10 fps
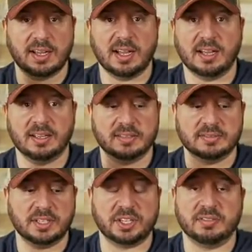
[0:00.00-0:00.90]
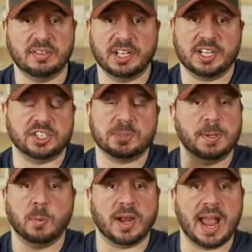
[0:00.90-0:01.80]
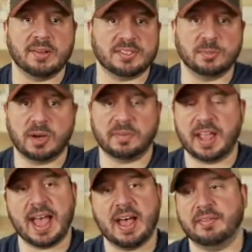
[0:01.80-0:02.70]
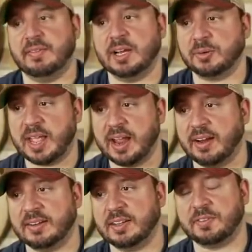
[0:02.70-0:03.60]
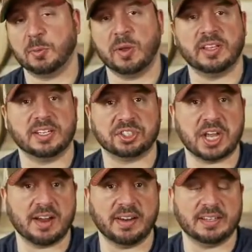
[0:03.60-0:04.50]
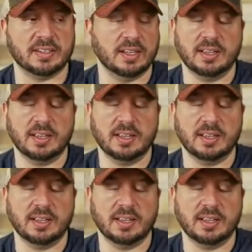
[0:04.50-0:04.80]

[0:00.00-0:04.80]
Uh, it, it could just be one ounce, whatever you have. I don't care if you're willing to share it.